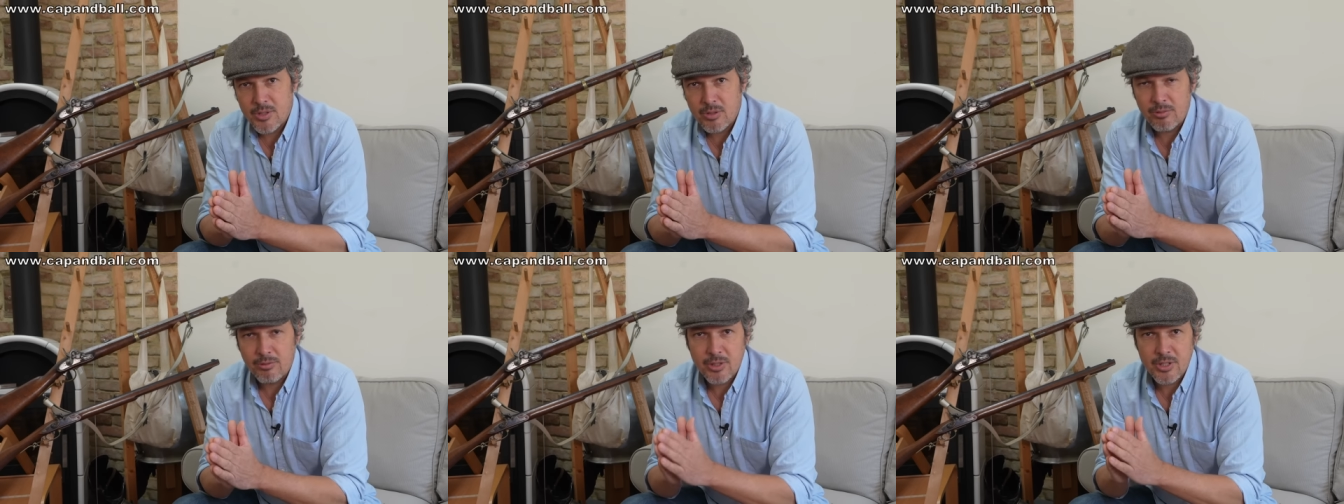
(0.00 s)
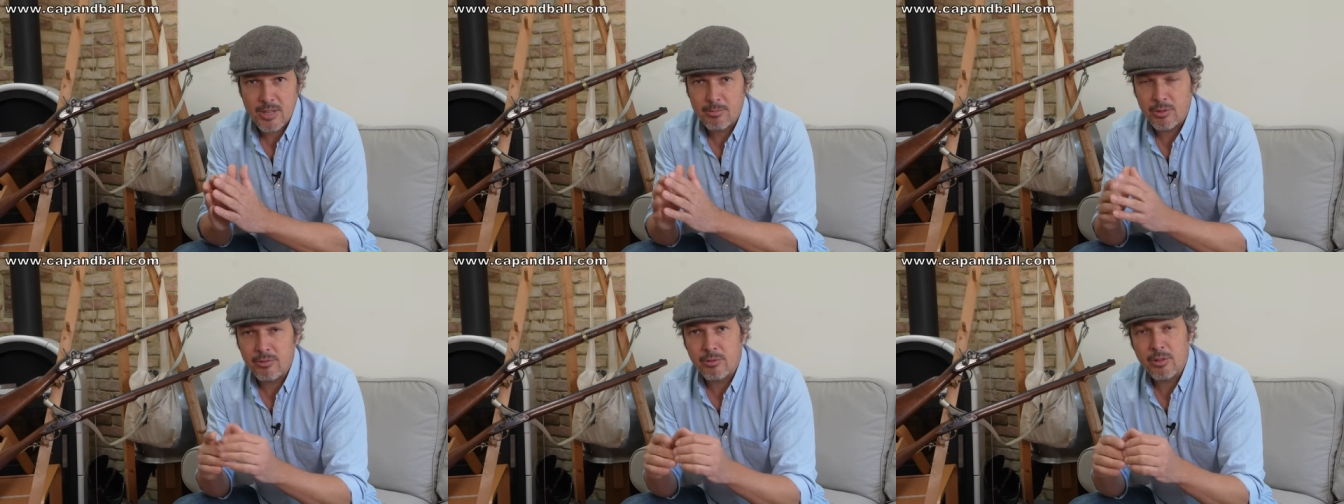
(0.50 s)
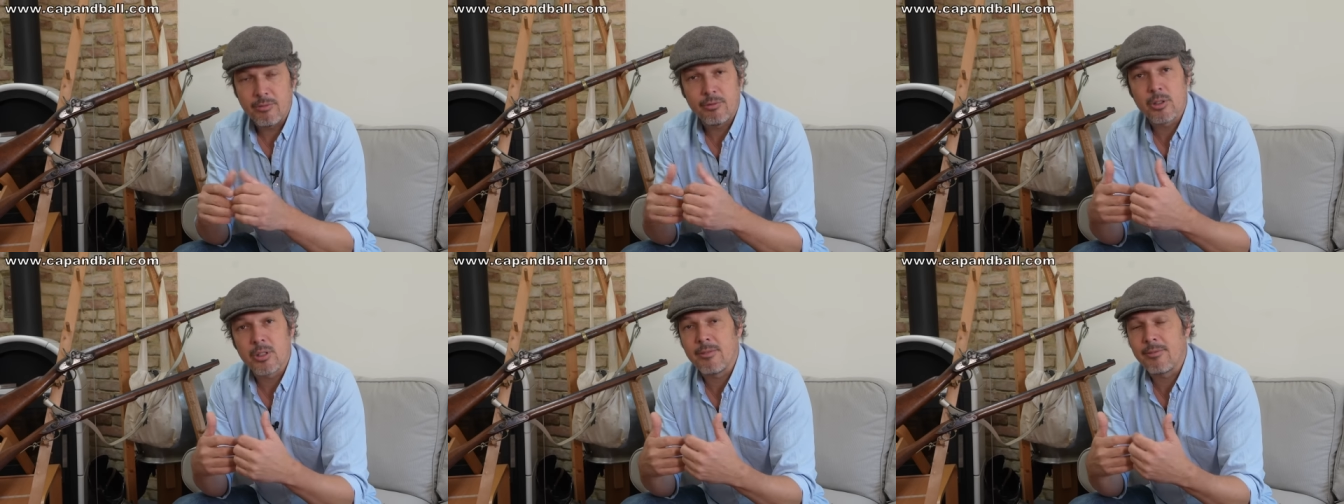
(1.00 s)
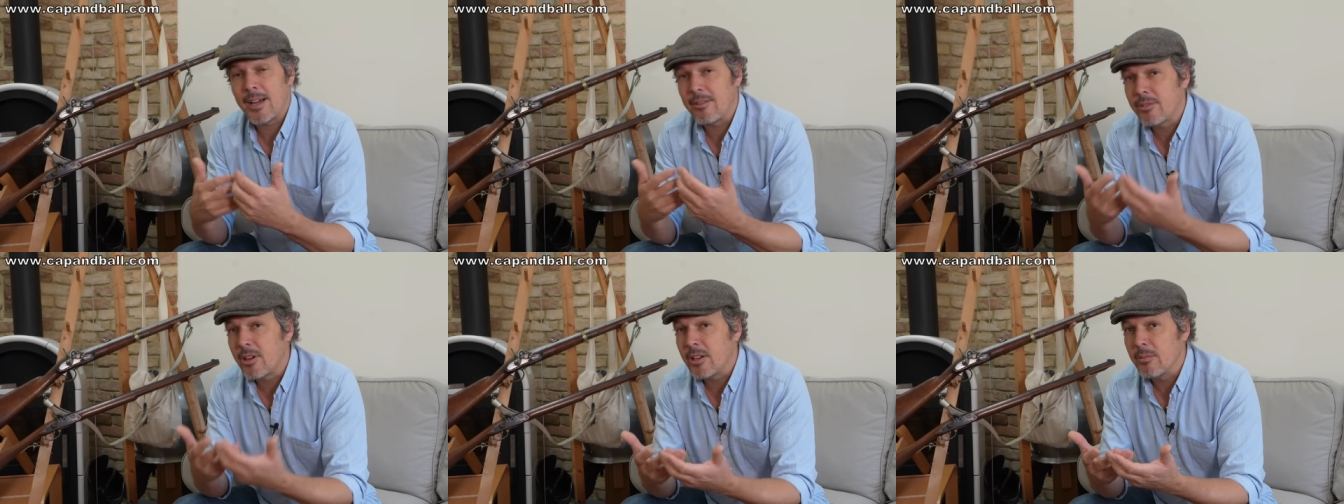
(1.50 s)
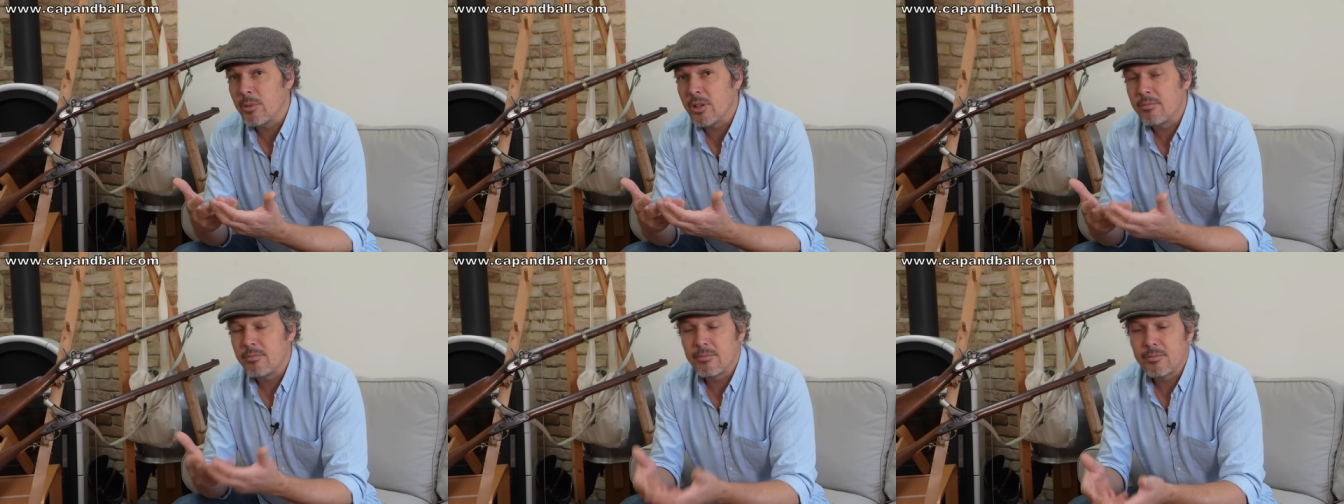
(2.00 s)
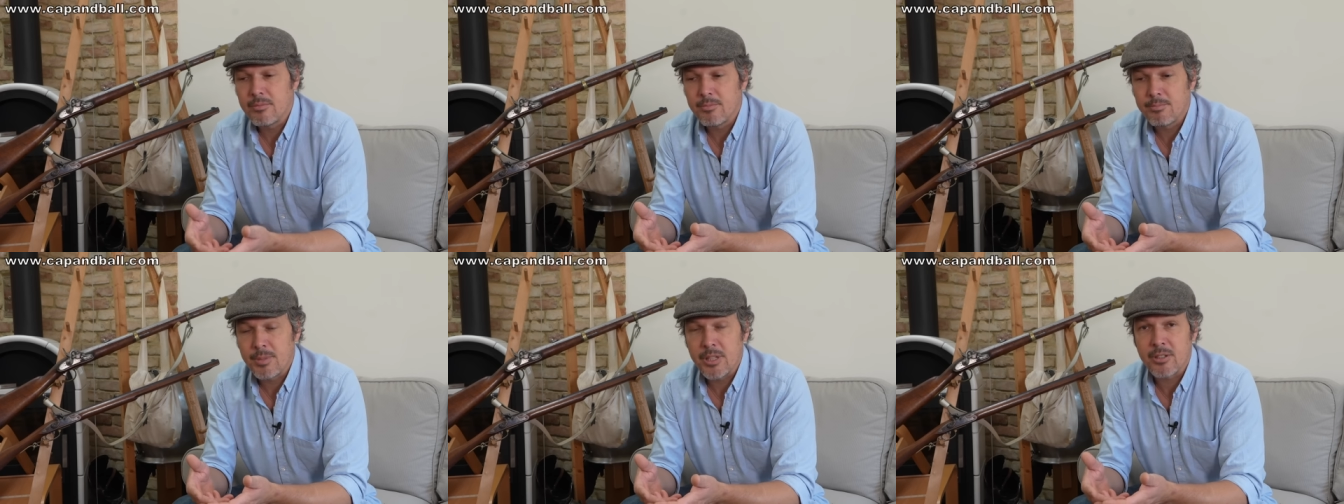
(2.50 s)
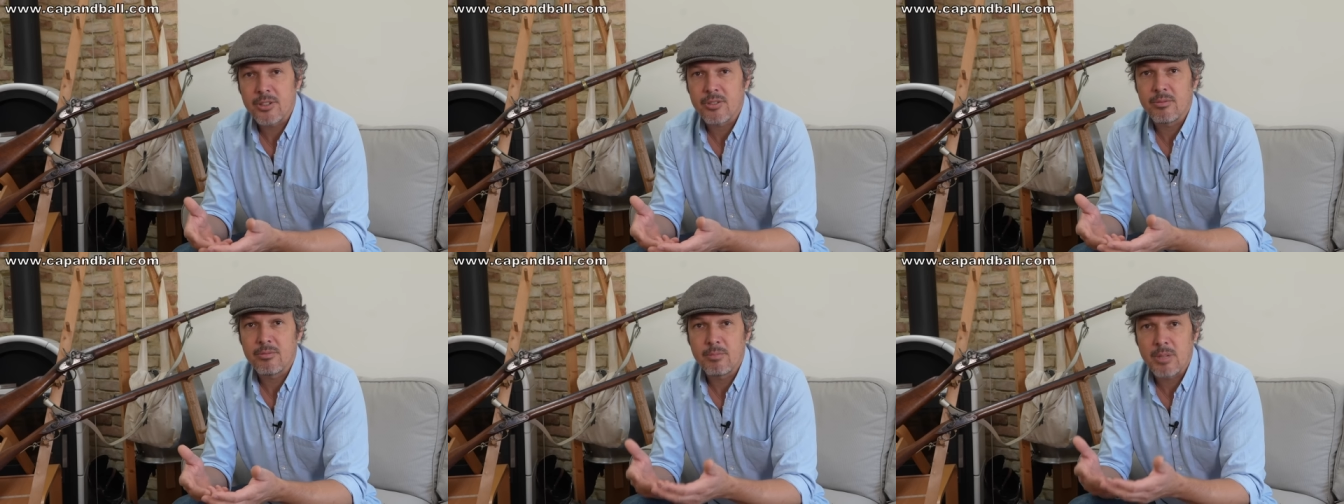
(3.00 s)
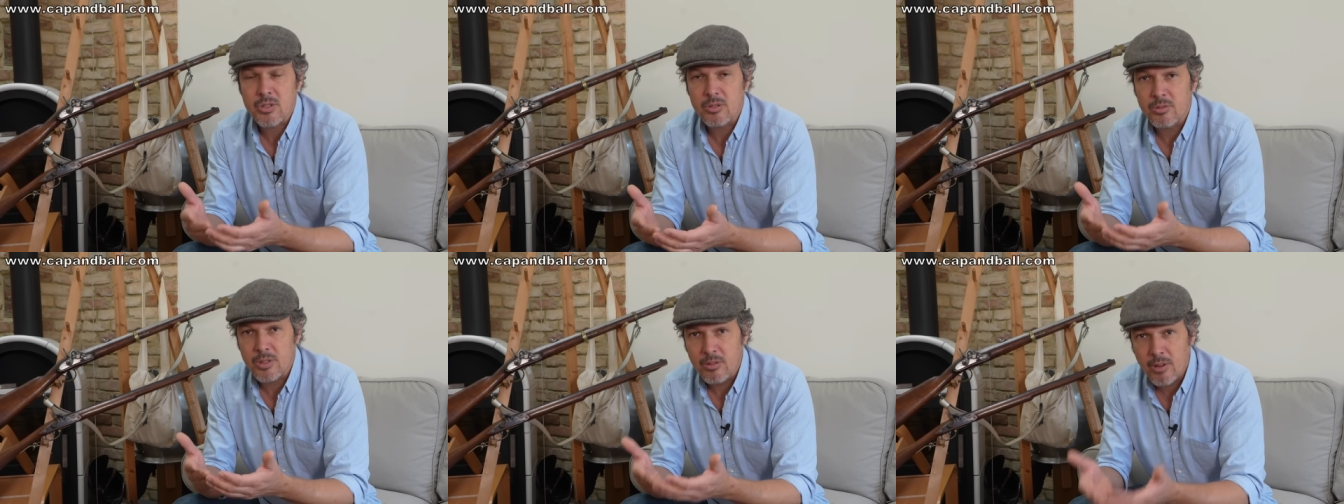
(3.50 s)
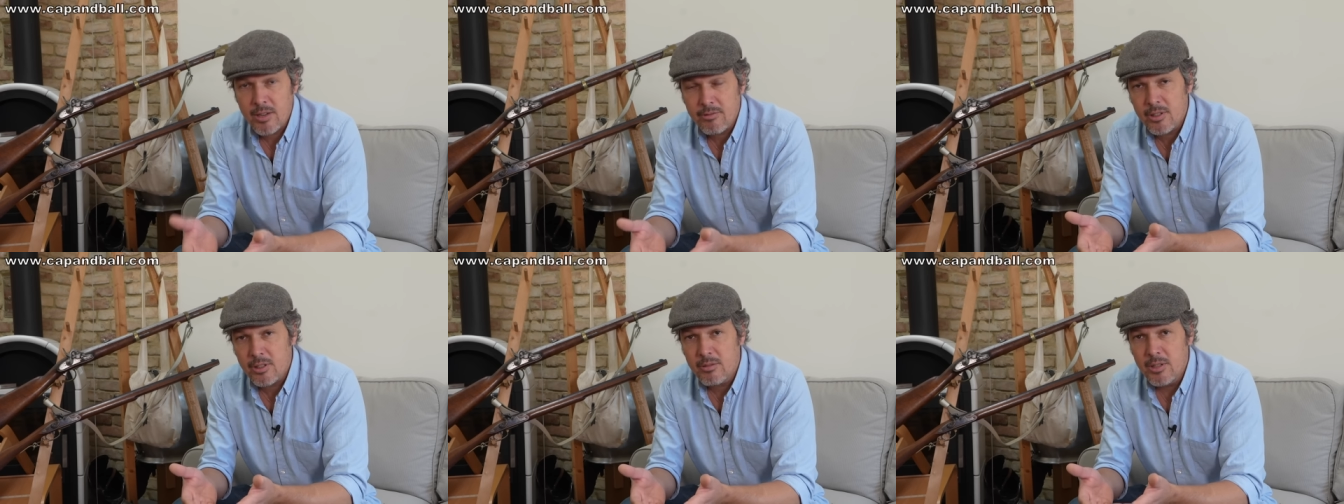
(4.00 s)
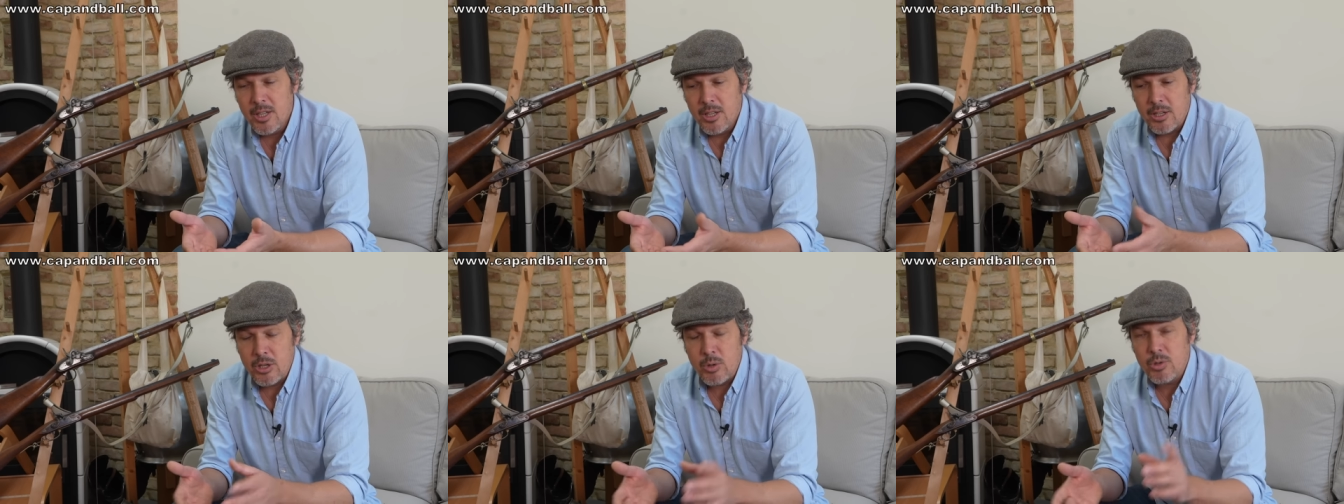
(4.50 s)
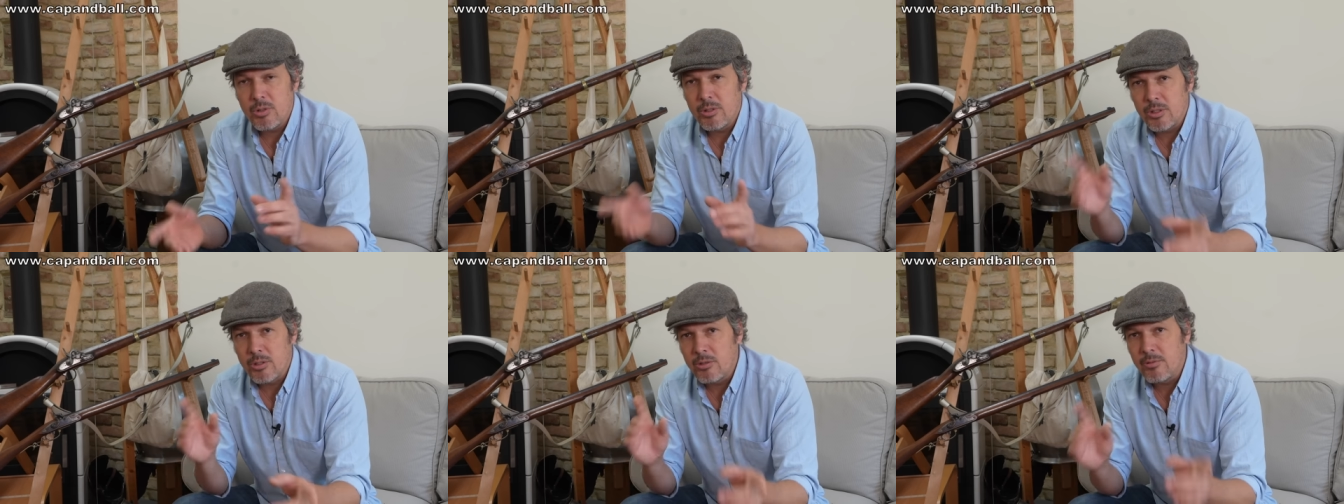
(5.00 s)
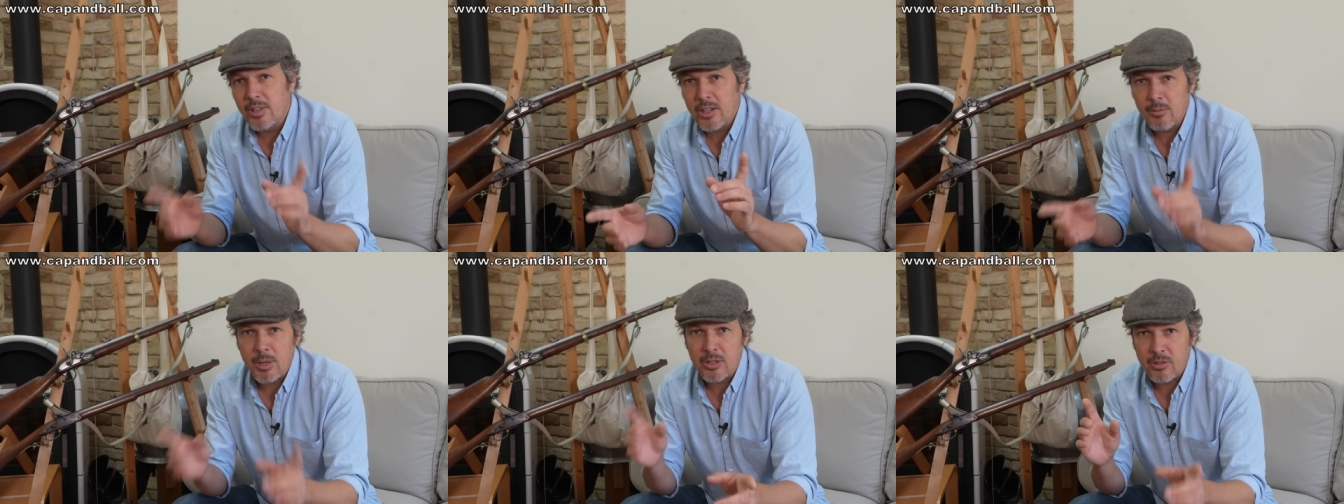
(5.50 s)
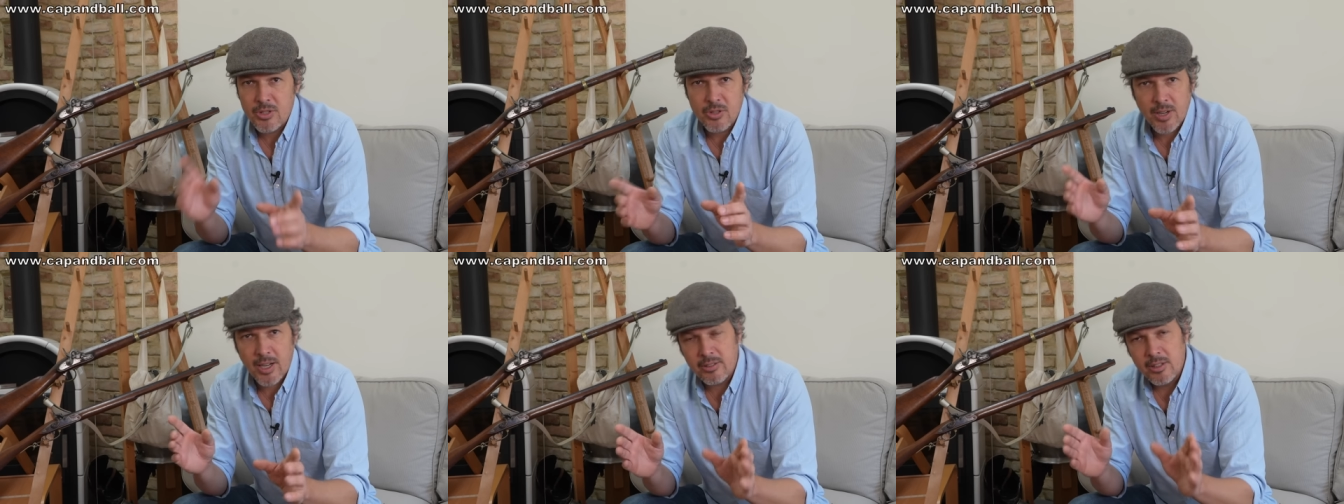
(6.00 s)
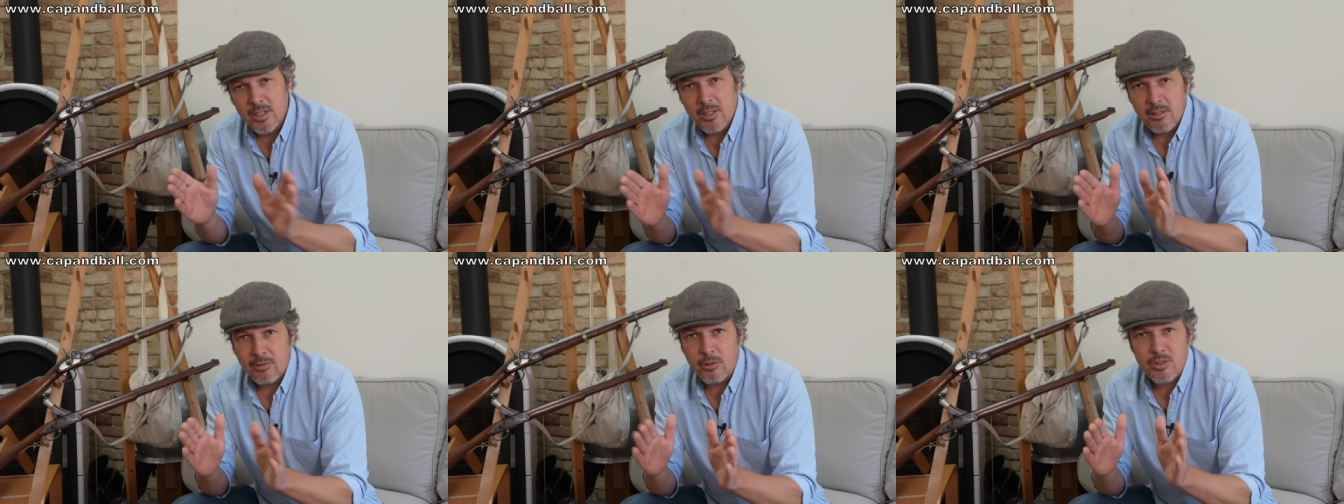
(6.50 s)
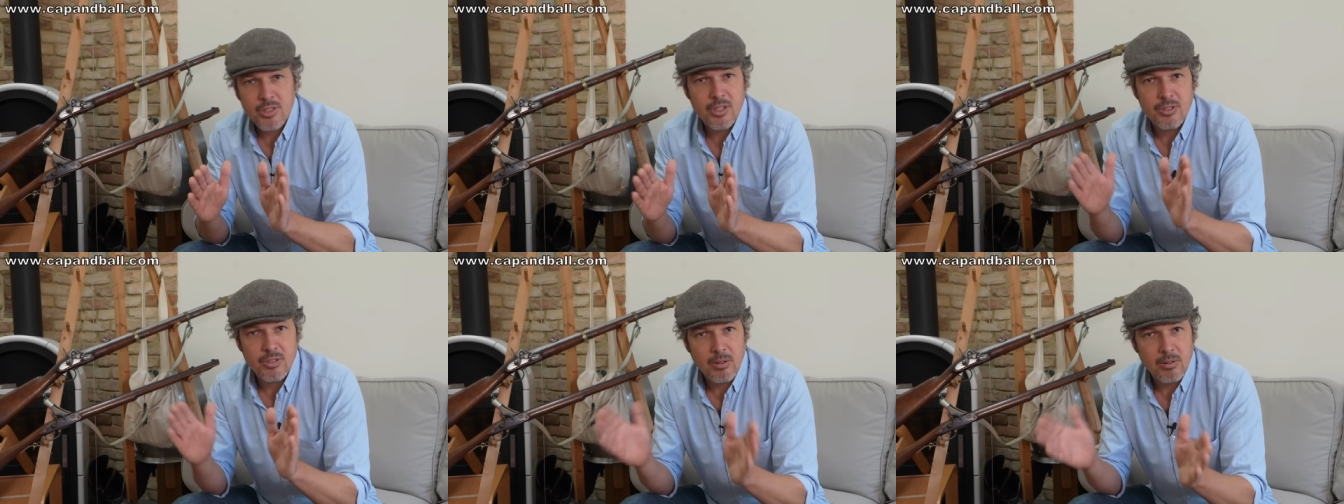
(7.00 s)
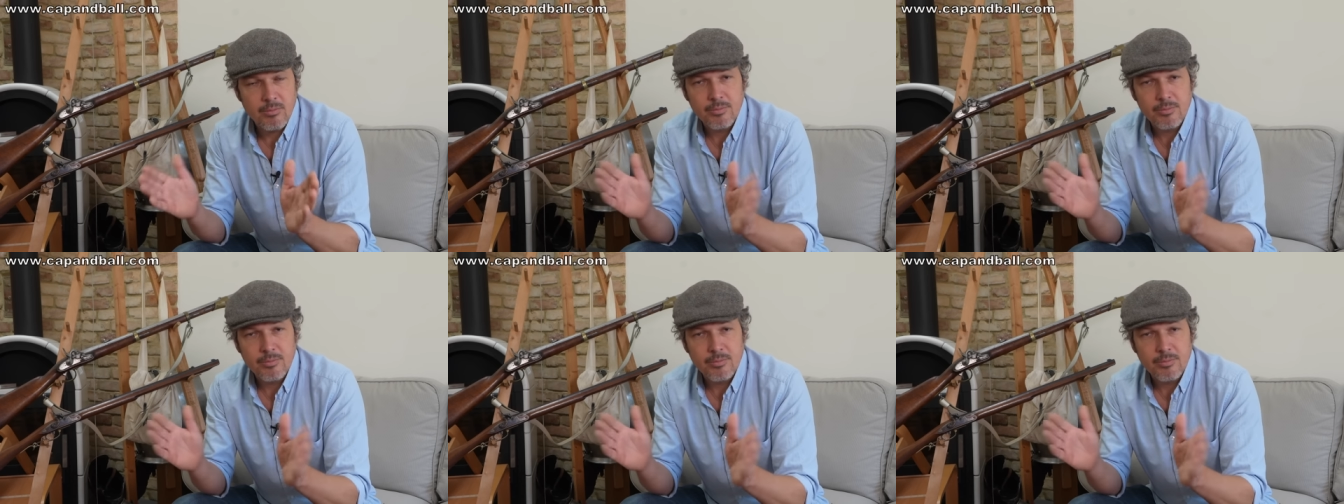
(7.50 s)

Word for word: So, for example, for a 45 caliber percussion muzzle loading rifle, usually the groove diameter is around 460.